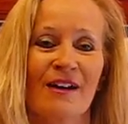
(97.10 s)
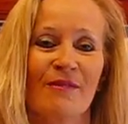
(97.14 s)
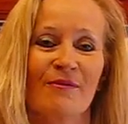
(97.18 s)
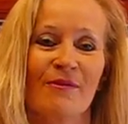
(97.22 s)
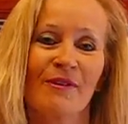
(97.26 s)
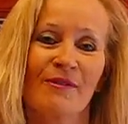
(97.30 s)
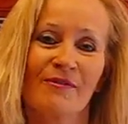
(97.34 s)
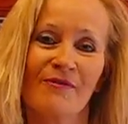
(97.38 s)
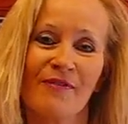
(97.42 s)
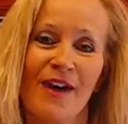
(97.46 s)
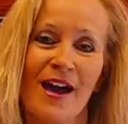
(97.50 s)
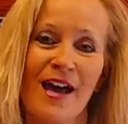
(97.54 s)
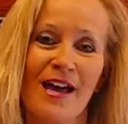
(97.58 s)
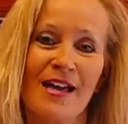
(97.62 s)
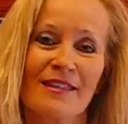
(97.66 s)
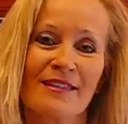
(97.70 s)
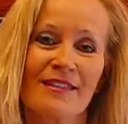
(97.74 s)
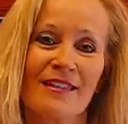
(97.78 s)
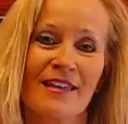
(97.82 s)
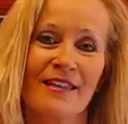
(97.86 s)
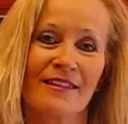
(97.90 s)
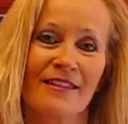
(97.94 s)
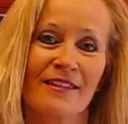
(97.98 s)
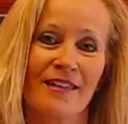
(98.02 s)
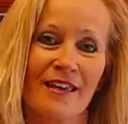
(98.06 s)
we'll
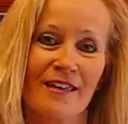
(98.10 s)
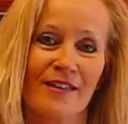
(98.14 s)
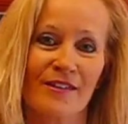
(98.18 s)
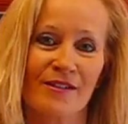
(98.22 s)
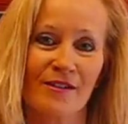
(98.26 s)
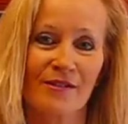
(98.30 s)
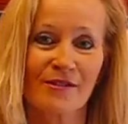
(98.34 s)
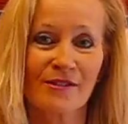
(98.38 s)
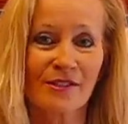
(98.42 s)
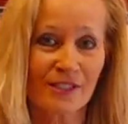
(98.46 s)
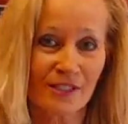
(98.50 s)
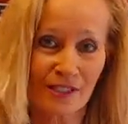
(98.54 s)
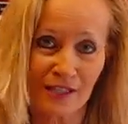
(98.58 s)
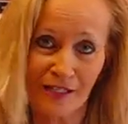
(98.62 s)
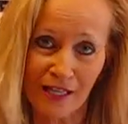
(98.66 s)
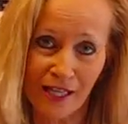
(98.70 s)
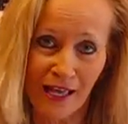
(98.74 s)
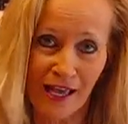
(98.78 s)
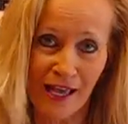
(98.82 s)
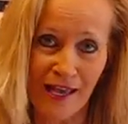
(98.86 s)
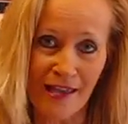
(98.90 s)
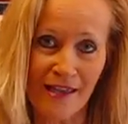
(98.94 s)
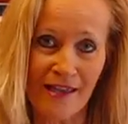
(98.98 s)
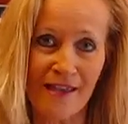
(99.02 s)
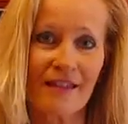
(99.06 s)
find that they use
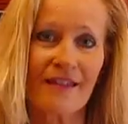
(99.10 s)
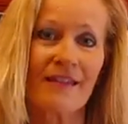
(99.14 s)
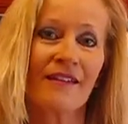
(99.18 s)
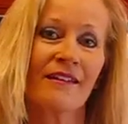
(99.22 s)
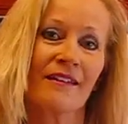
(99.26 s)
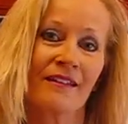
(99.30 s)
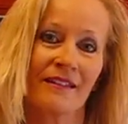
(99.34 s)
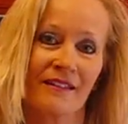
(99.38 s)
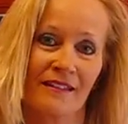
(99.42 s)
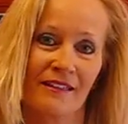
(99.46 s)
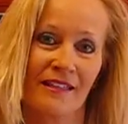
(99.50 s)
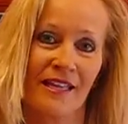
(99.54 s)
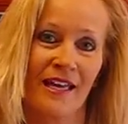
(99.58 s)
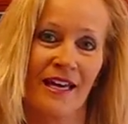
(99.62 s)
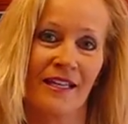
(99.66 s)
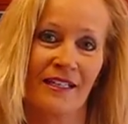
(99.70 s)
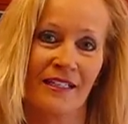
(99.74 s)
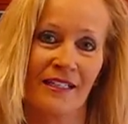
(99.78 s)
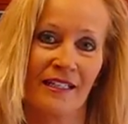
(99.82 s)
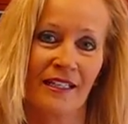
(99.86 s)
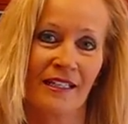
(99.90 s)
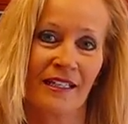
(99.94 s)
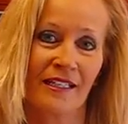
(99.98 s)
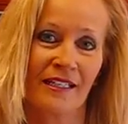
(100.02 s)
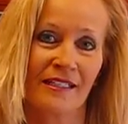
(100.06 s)
clay
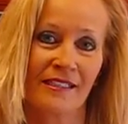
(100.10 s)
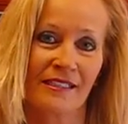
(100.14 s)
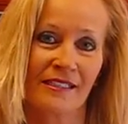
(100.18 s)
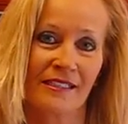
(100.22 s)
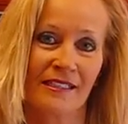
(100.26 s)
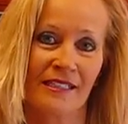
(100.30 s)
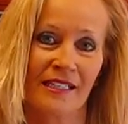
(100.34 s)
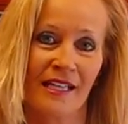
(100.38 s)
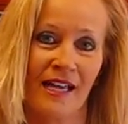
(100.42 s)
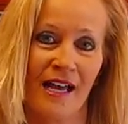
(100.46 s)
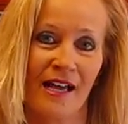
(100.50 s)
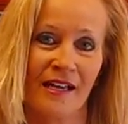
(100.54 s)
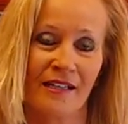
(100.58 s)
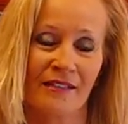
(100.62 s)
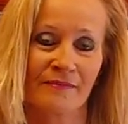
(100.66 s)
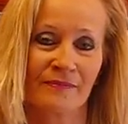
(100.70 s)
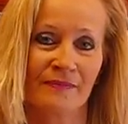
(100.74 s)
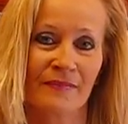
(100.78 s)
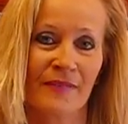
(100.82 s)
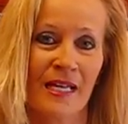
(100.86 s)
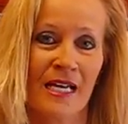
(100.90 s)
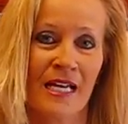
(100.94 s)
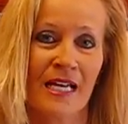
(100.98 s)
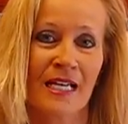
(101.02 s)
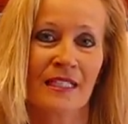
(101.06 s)
that is
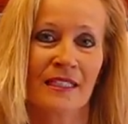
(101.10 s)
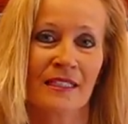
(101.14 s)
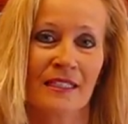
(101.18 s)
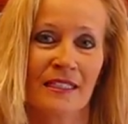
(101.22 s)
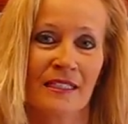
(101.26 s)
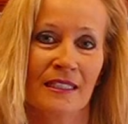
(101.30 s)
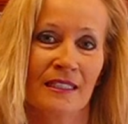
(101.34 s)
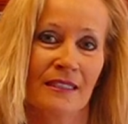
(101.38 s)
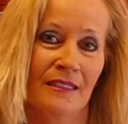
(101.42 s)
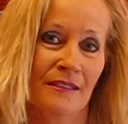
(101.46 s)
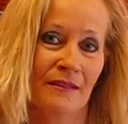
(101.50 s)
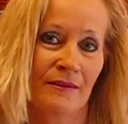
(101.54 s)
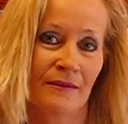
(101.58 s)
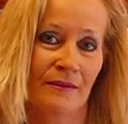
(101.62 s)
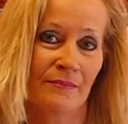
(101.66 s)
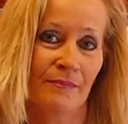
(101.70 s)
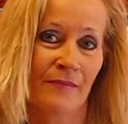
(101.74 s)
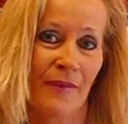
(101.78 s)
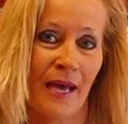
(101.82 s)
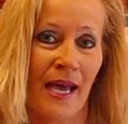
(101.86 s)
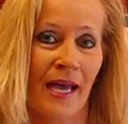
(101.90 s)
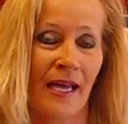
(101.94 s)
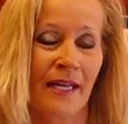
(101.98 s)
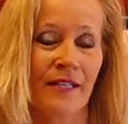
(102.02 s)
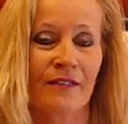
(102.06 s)

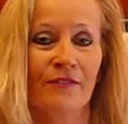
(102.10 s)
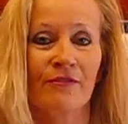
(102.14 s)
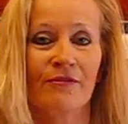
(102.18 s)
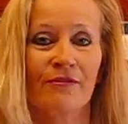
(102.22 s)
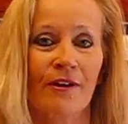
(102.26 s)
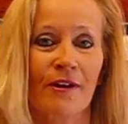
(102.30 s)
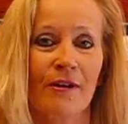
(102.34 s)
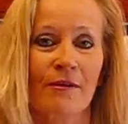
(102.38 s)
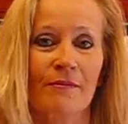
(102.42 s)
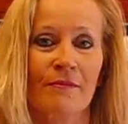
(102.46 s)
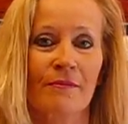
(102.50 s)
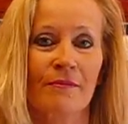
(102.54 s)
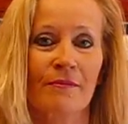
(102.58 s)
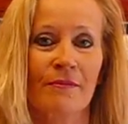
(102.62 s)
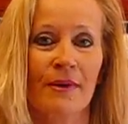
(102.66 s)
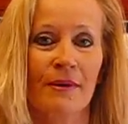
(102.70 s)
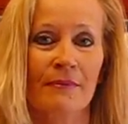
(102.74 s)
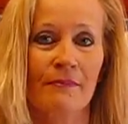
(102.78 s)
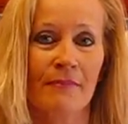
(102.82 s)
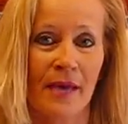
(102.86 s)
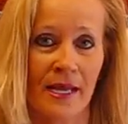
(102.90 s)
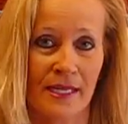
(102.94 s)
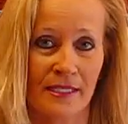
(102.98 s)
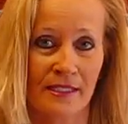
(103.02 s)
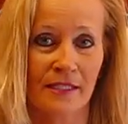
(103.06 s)
mined from
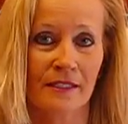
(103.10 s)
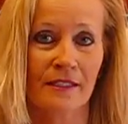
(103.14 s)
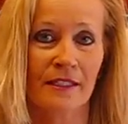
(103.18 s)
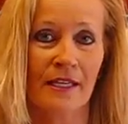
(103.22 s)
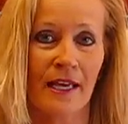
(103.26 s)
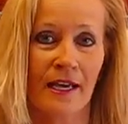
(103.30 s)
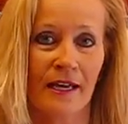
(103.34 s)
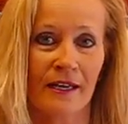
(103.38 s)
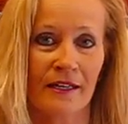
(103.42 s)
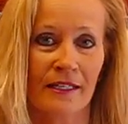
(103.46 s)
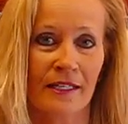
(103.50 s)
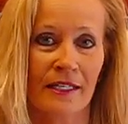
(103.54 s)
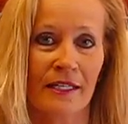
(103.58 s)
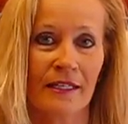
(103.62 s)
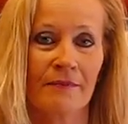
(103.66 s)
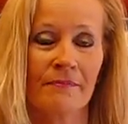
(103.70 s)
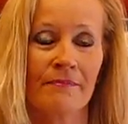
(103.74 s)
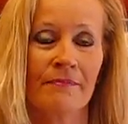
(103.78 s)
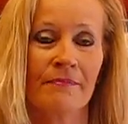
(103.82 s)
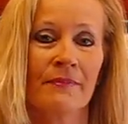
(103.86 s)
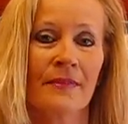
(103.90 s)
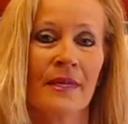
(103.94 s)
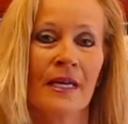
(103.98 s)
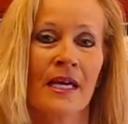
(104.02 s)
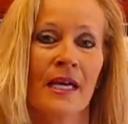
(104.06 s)
Madison County,
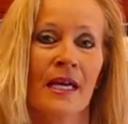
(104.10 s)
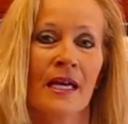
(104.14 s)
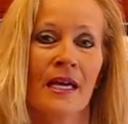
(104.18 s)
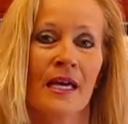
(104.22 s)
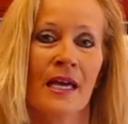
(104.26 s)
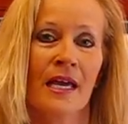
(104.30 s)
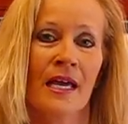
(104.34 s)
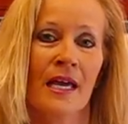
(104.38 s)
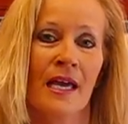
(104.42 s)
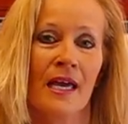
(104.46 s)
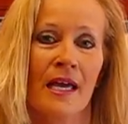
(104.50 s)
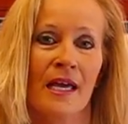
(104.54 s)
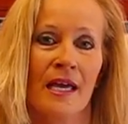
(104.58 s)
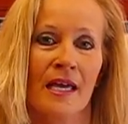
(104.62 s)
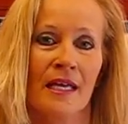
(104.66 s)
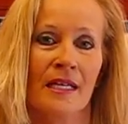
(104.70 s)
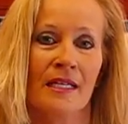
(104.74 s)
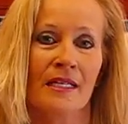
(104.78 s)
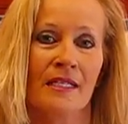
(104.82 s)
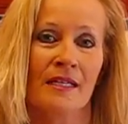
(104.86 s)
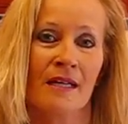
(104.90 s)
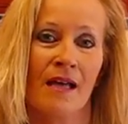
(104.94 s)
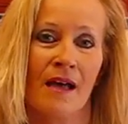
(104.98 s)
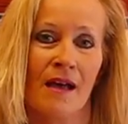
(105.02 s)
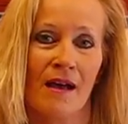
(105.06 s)

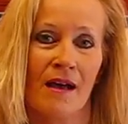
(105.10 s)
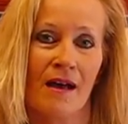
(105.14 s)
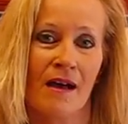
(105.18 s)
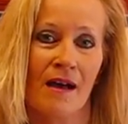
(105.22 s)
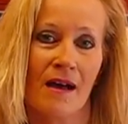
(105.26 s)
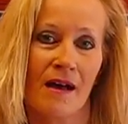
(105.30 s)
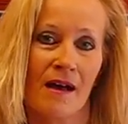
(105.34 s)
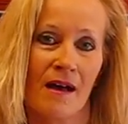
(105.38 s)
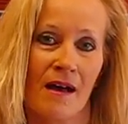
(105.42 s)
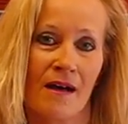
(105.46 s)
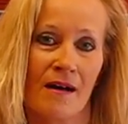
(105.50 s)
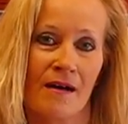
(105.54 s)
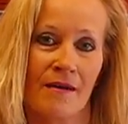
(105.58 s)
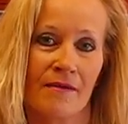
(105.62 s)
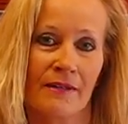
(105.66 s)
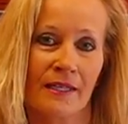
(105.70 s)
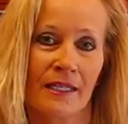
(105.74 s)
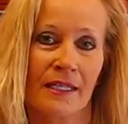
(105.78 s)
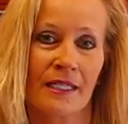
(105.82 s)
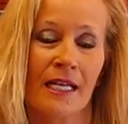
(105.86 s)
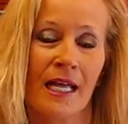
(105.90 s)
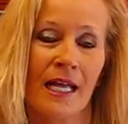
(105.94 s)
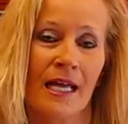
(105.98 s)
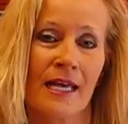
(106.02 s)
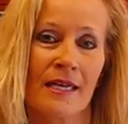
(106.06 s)
and
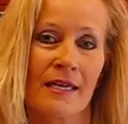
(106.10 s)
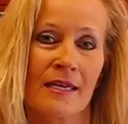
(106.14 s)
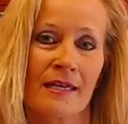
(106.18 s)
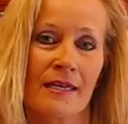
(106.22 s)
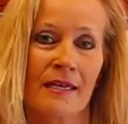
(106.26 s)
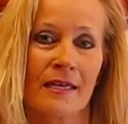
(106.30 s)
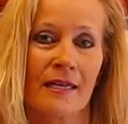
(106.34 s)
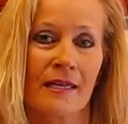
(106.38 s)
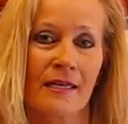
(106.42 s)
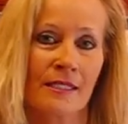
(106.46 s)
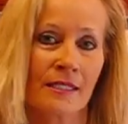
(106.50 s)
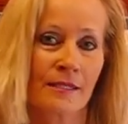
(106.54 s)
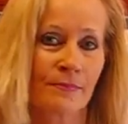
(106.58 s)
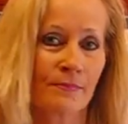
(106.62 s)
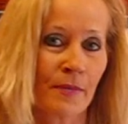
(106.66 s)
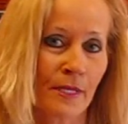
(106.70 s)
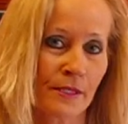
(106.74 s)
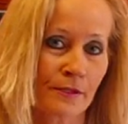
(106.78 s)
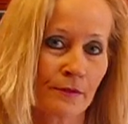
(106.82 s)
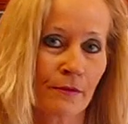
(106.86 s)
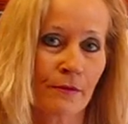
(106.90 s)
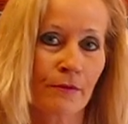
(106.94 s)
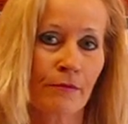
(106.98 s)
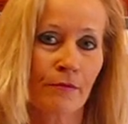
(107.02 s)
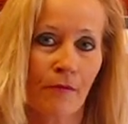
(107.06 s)
the clay is
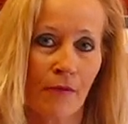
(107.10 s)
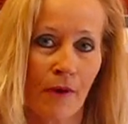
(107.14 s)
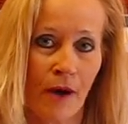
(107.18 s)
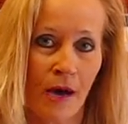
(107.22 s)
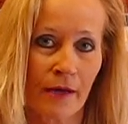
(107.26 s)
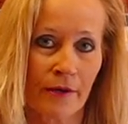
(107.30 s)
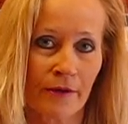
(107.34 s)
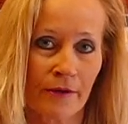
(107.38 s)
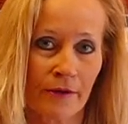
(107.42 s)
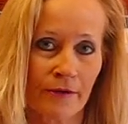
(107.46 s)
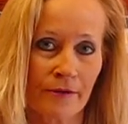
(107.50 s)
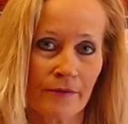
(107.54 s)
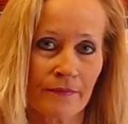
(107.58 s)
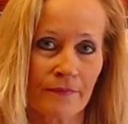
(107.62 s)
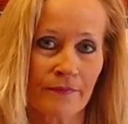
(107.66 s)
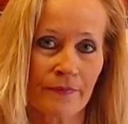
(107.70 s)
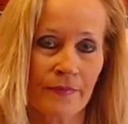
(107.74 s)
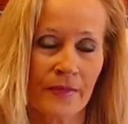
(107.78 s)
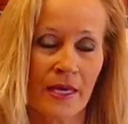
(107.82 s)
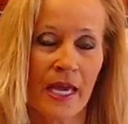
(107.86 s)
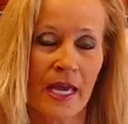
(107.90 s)
mixed with water,